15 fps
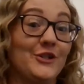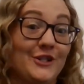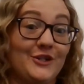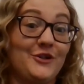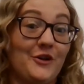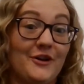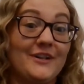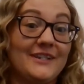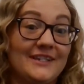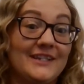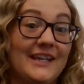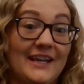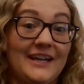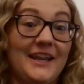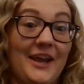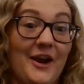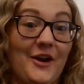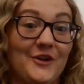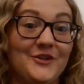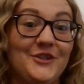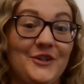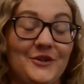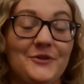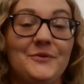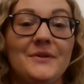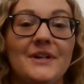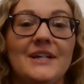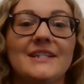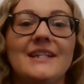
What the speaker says: started skincare too, because